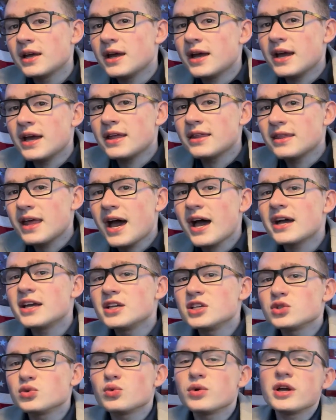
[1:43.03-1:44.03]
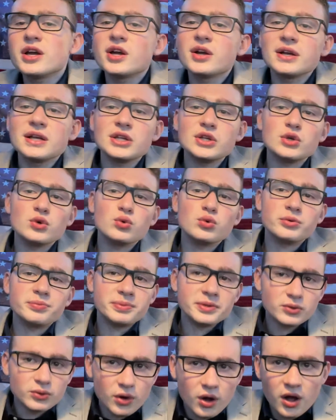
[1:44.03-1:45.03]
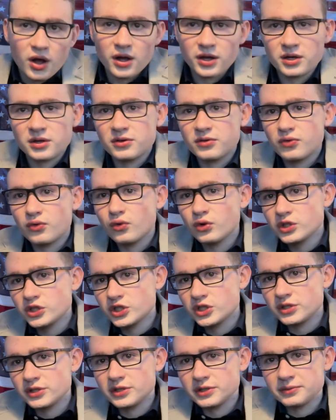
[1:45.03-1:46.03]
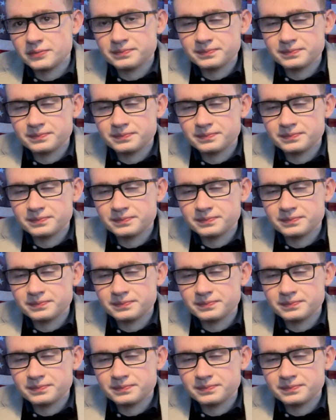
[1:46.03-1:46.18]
And that is where you would be wrong, unfortunately.